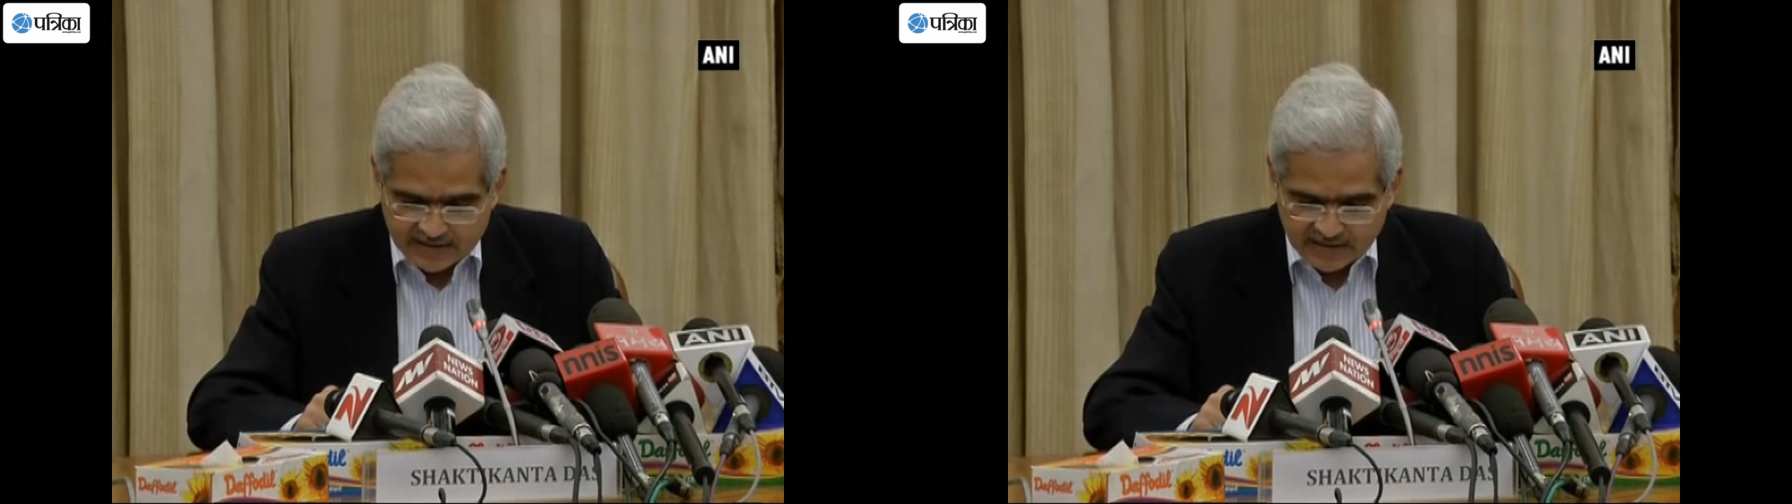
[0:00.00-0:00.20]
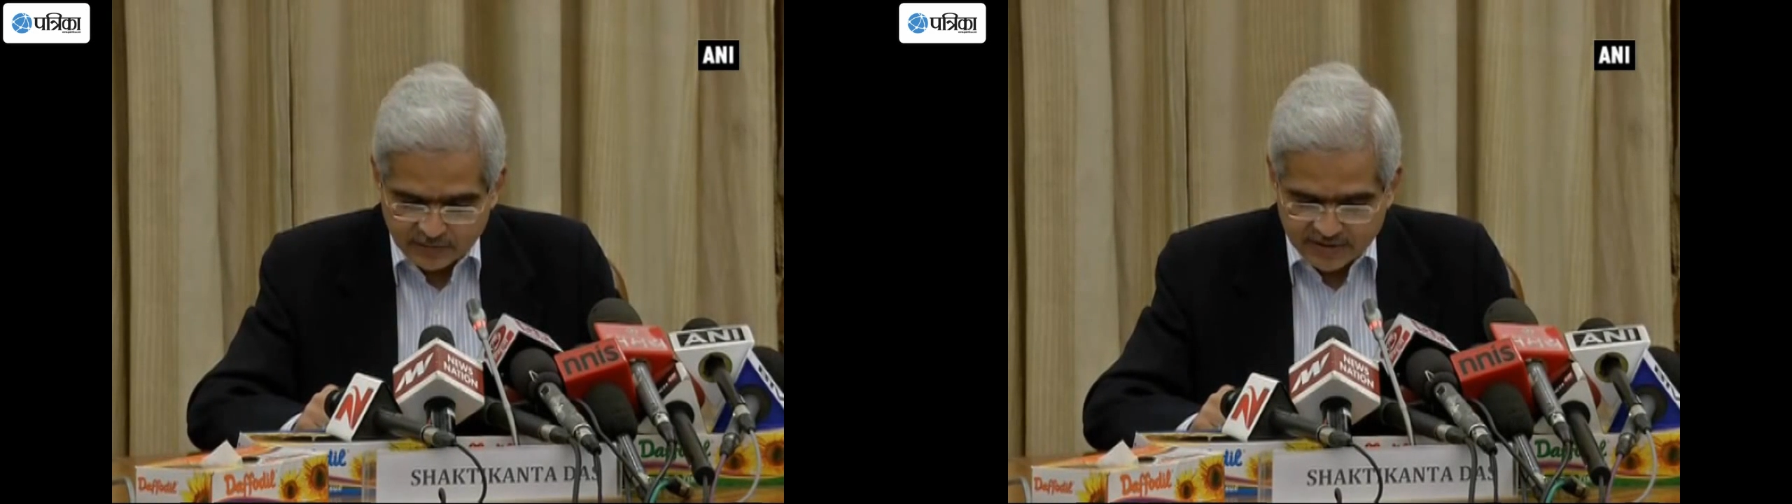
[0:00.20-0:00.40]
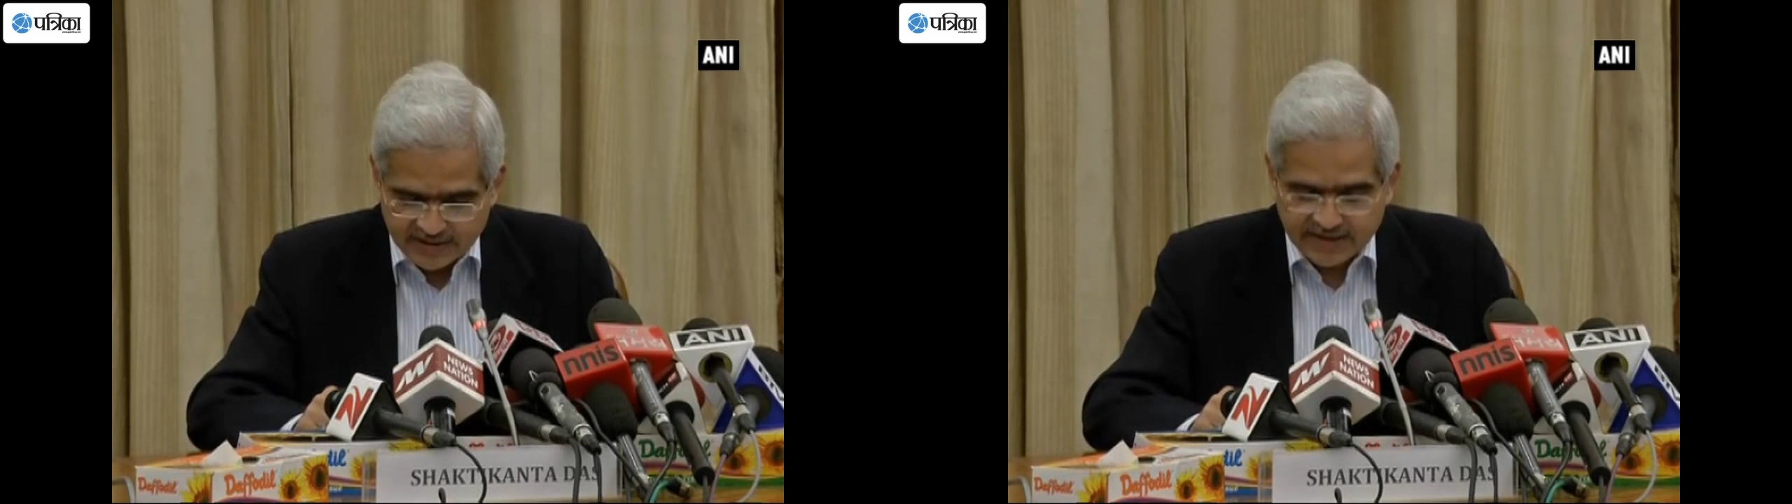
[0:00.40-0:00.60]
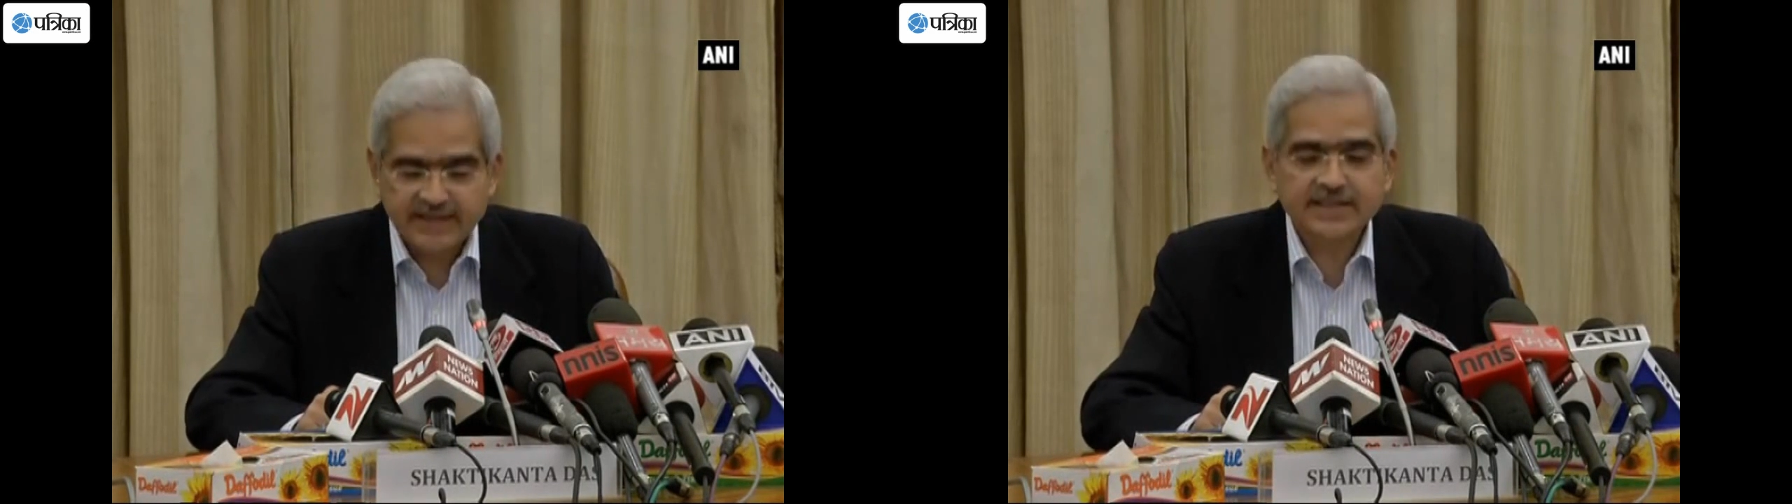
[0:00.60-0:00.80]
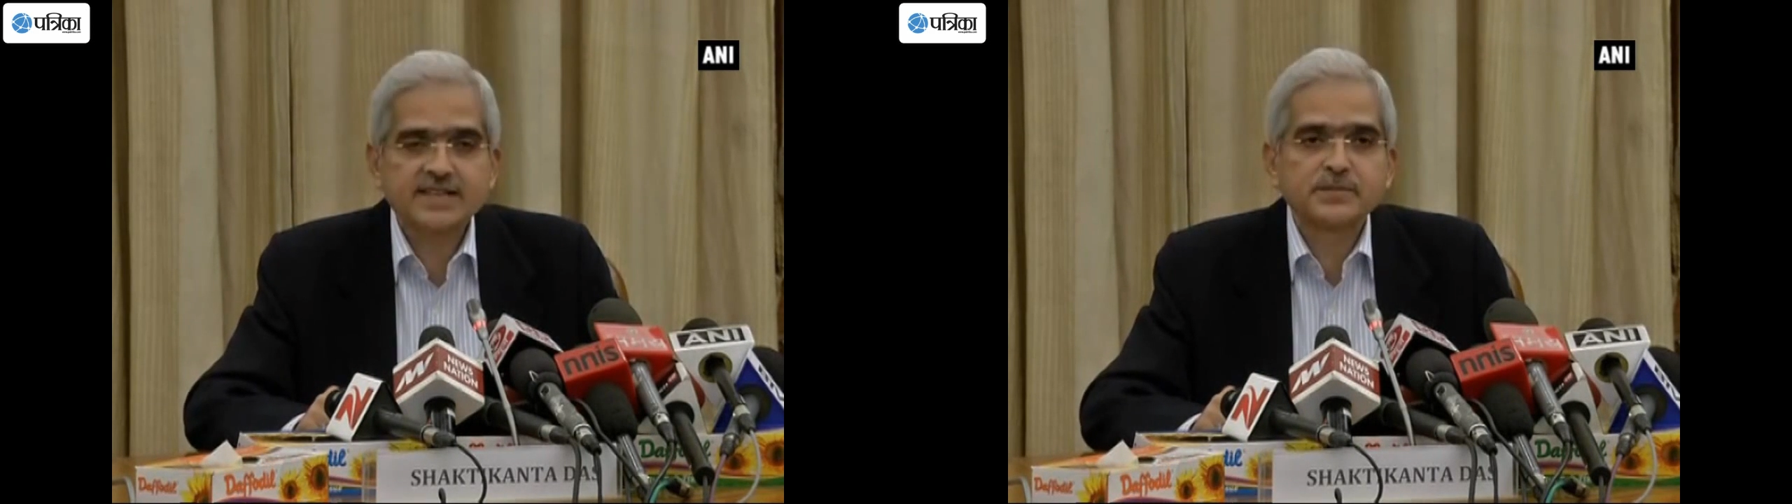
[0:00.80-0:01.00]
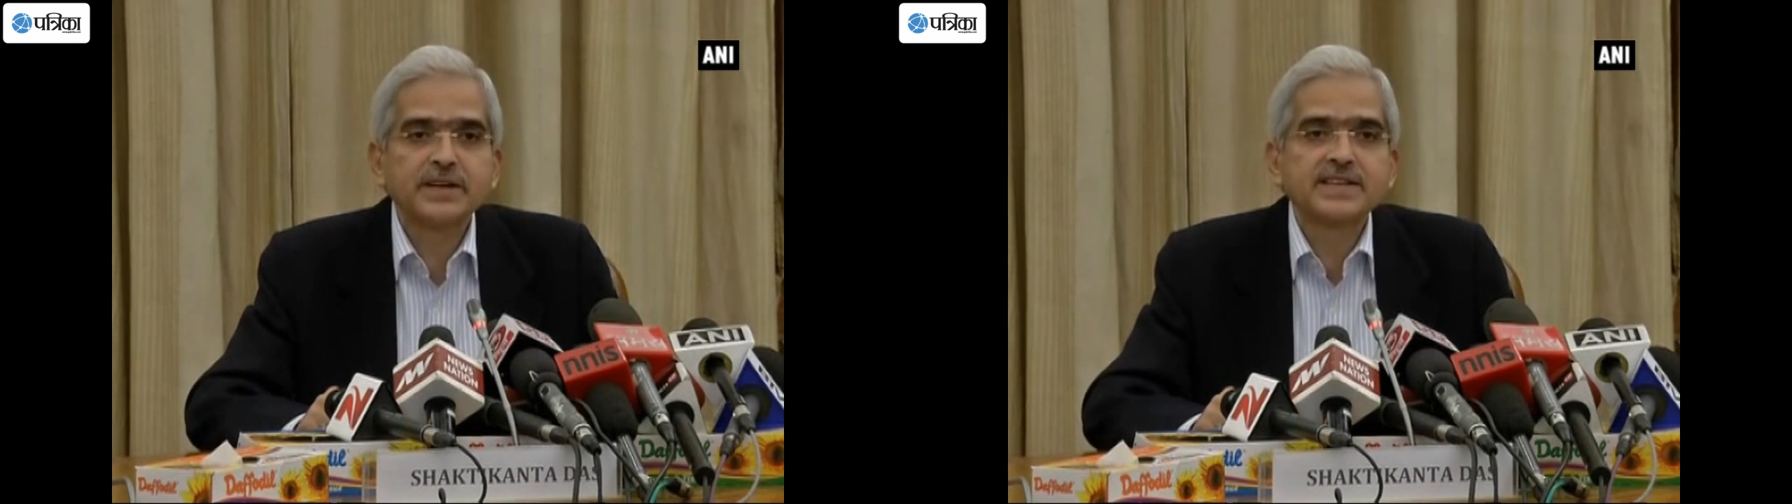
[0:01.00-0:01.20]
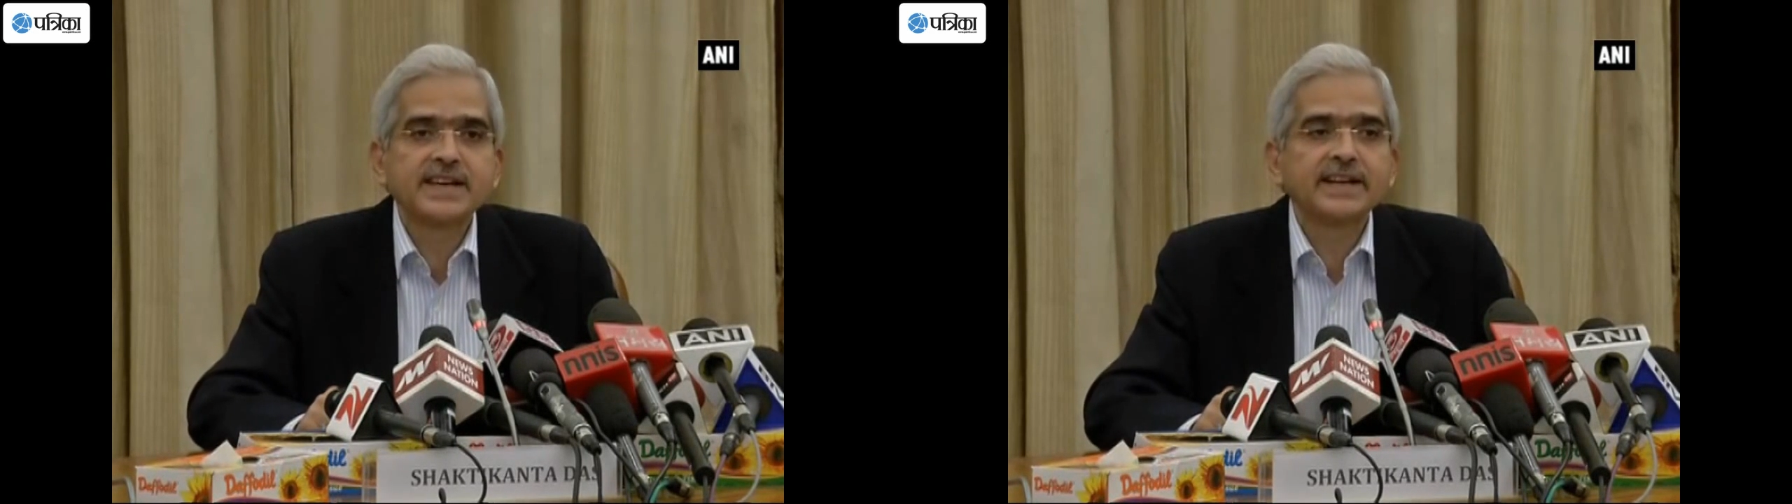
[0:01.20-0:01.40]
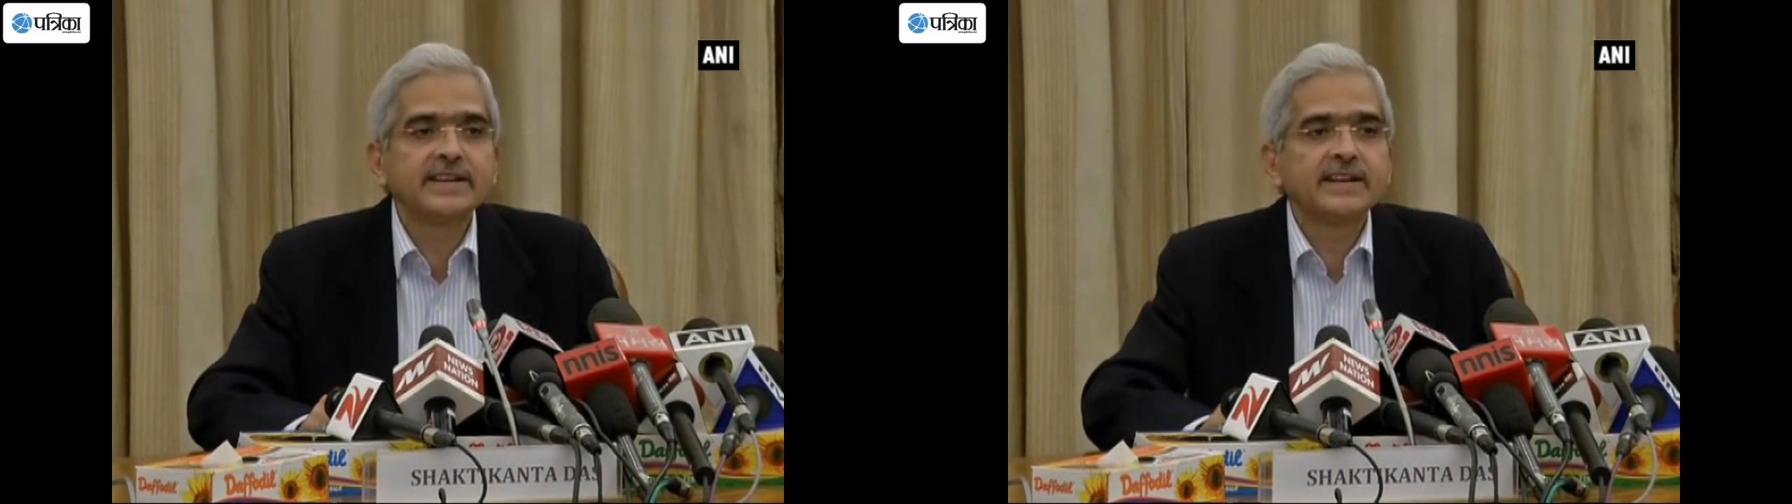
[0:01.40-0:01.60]
Now it has been
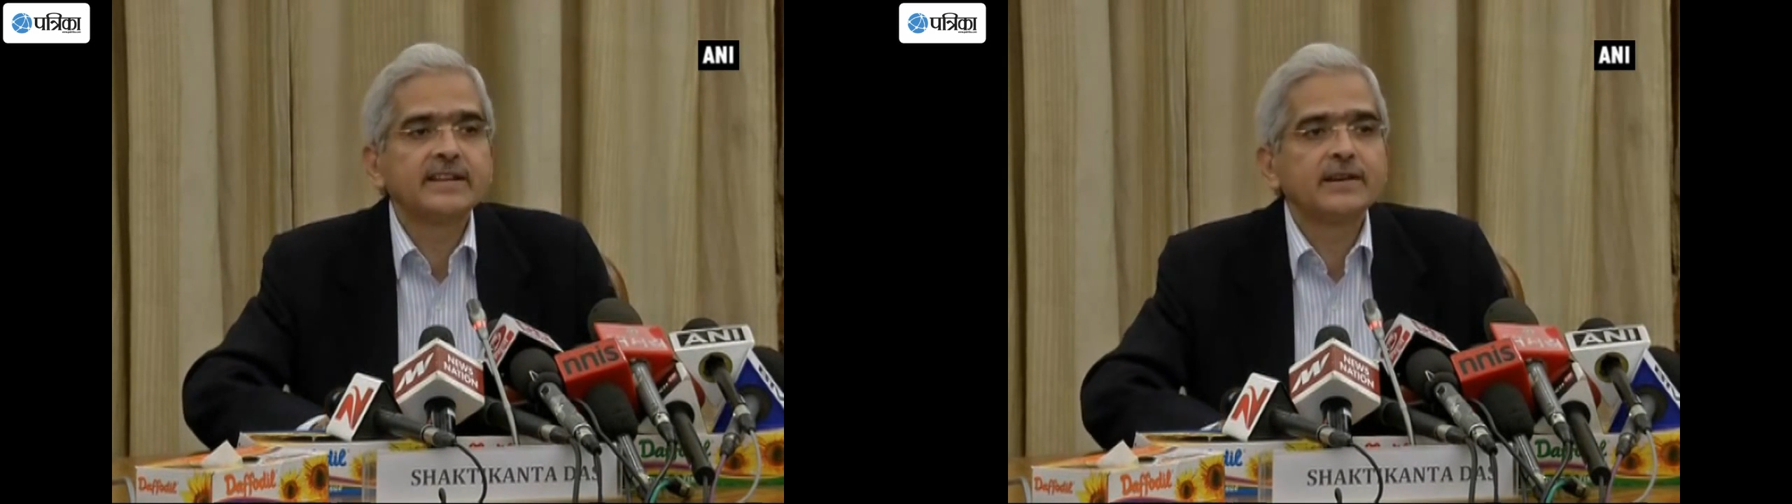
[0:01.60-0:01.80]
decided